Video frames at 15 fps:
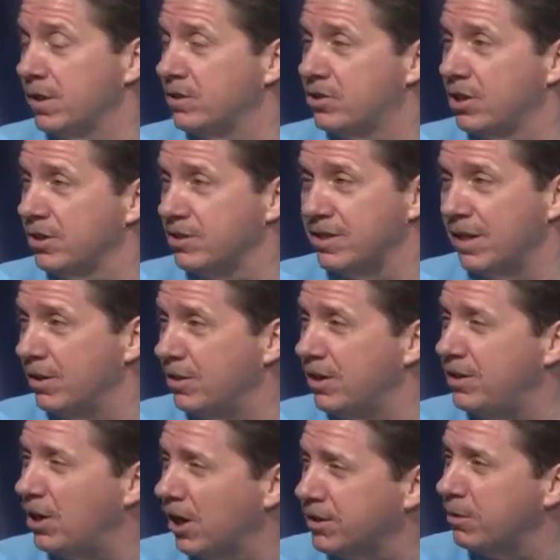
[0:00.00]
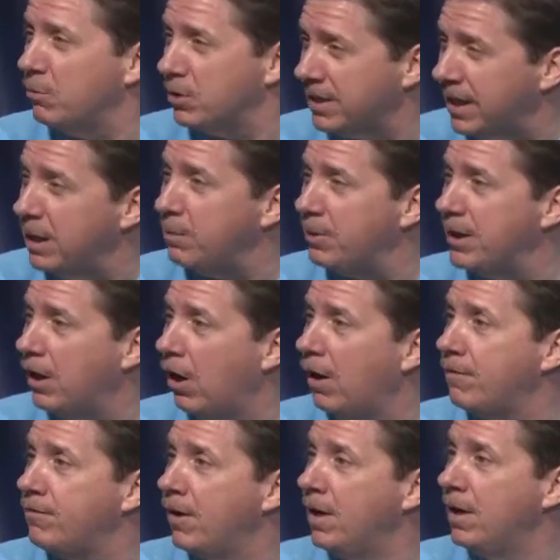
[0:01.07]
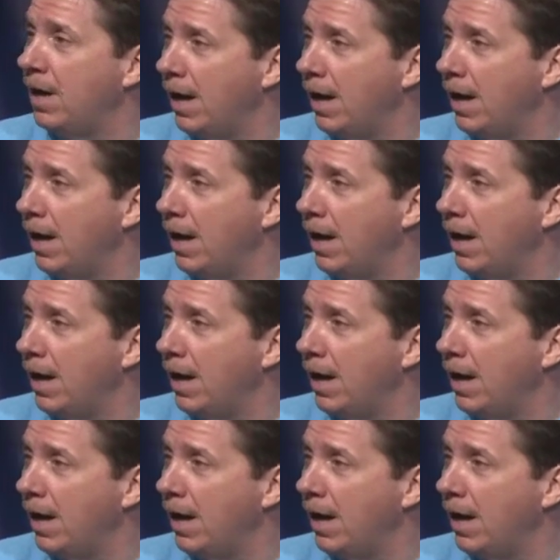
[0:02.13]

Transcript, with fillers: it's just that nothing would keep it off. Right.